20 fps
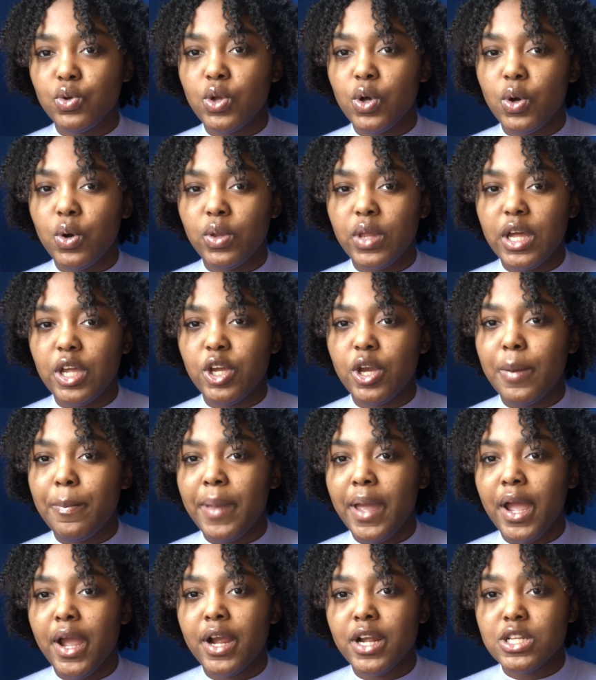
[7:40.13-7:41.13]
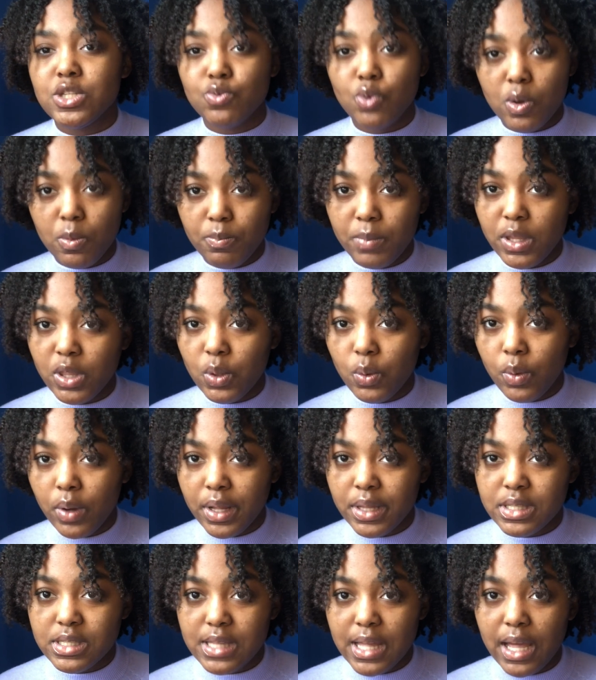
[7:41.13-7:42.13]
know that your parents won't be the
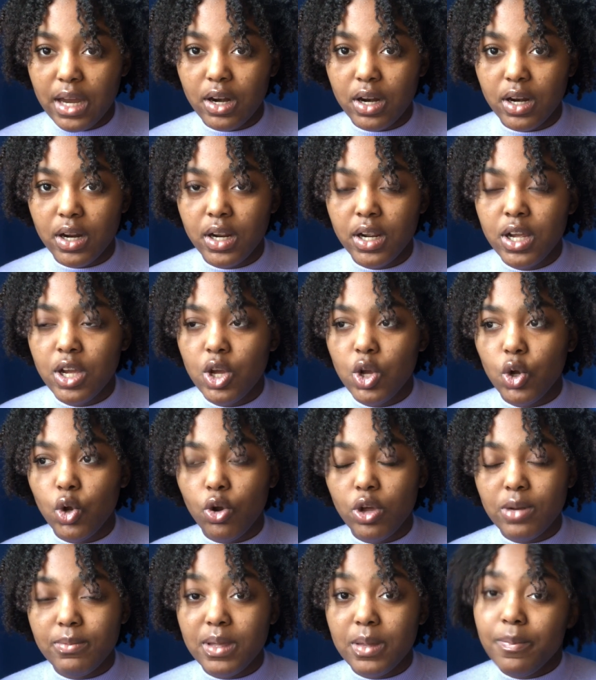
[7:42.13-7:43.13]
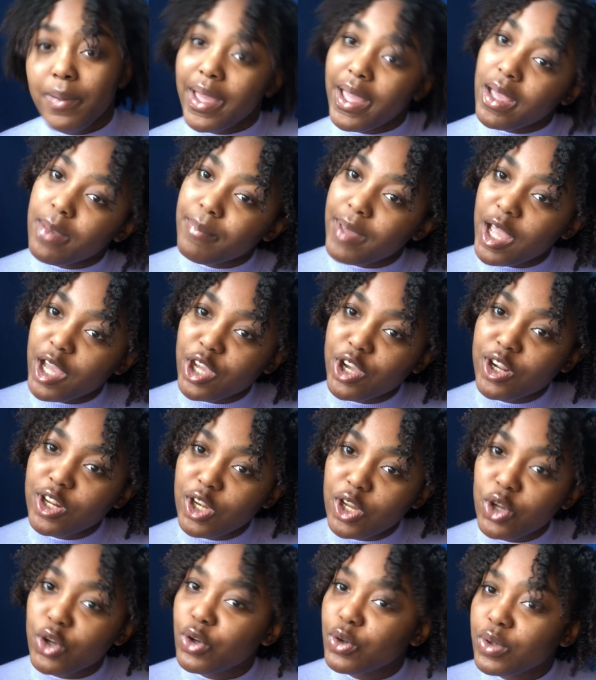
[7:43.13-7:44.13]
ones that are going to be paying back your
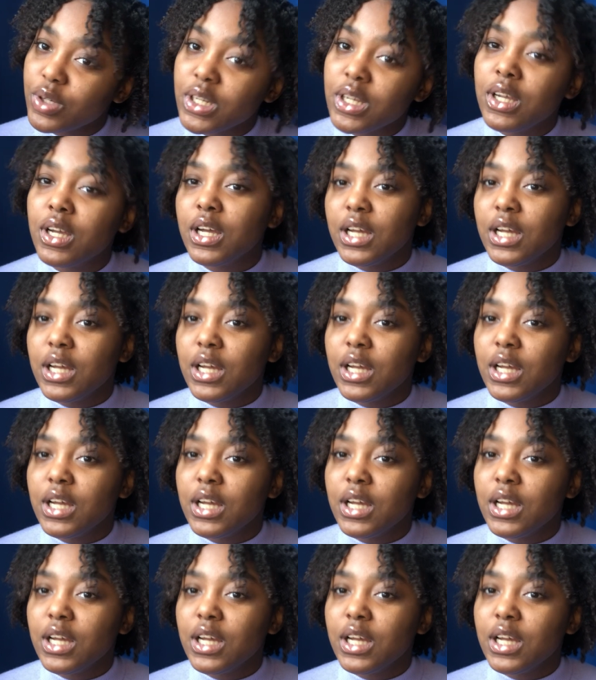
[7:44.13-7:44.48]
loan.